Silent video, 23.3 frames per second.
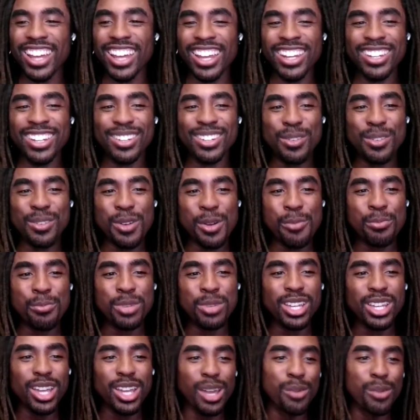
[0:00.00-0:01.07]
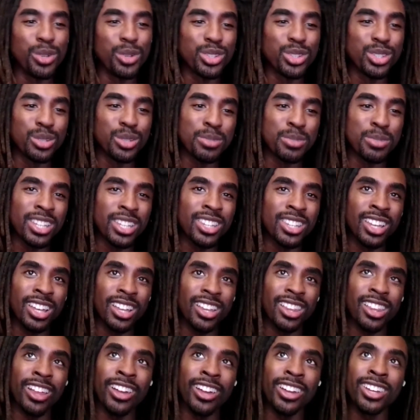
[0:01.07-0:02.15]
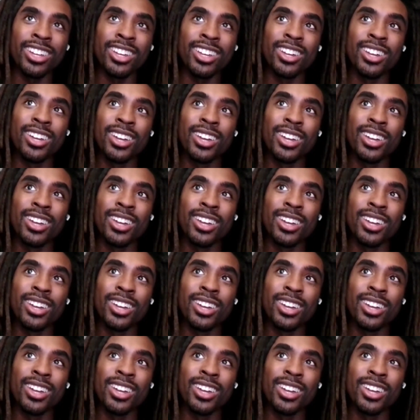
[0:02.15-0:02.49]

and being able to be that like